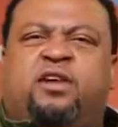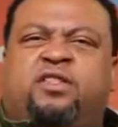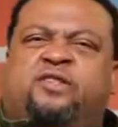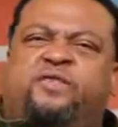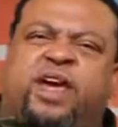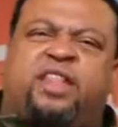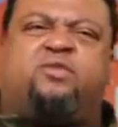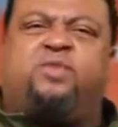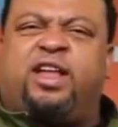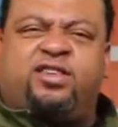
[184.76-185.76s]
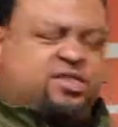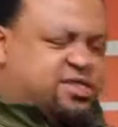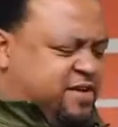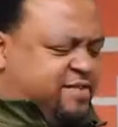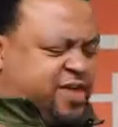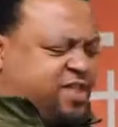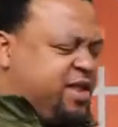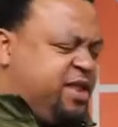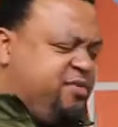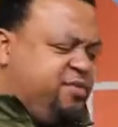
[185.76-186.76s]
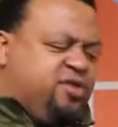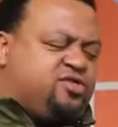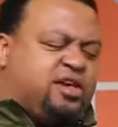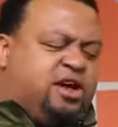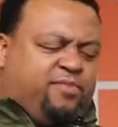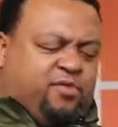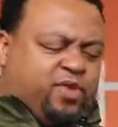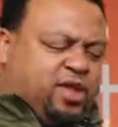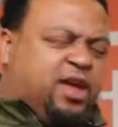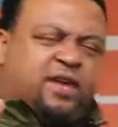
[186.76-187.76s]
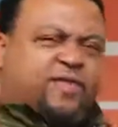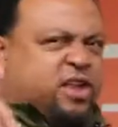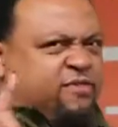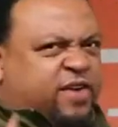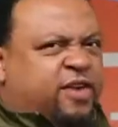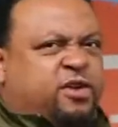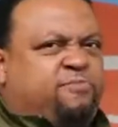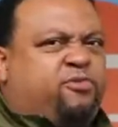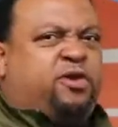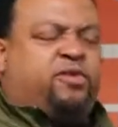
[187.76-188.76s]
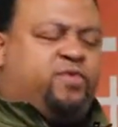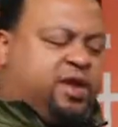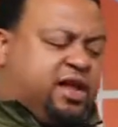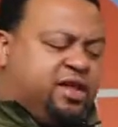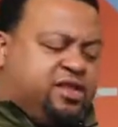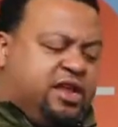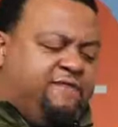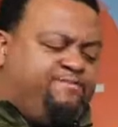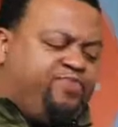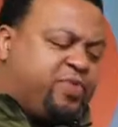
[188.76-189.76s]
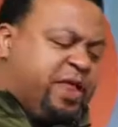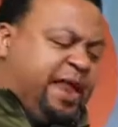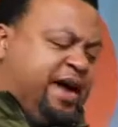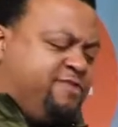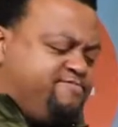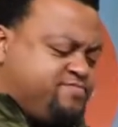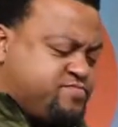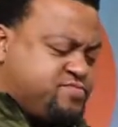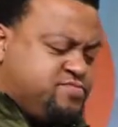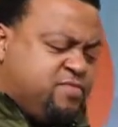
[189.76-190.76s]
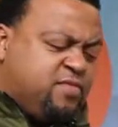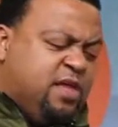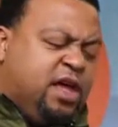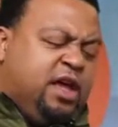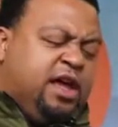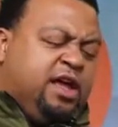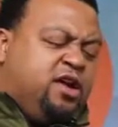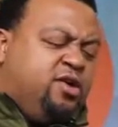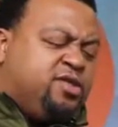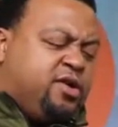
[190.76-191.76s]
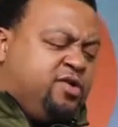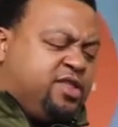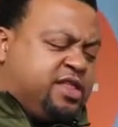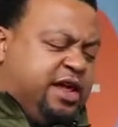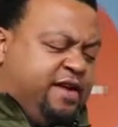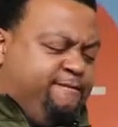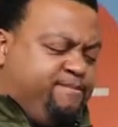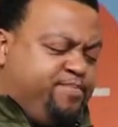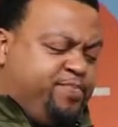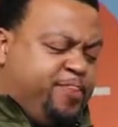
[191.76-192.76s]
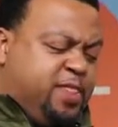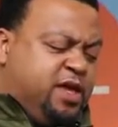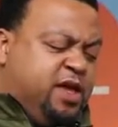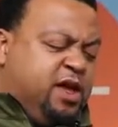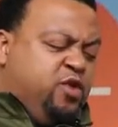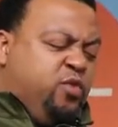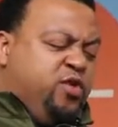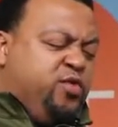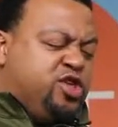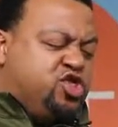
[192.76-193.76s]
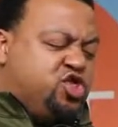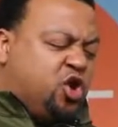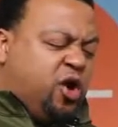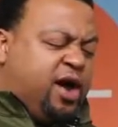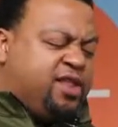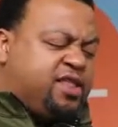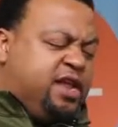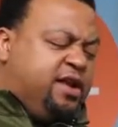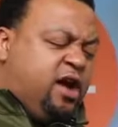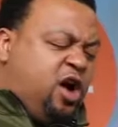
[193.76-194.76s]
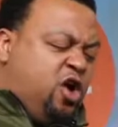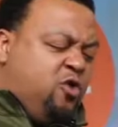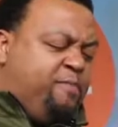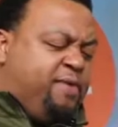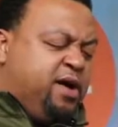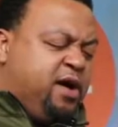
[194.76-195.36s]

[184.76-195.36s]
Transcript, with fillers: So that's the relationship. That's another workshop. We that's very important to realize that. Now, it goes on to say, we rejoice in hope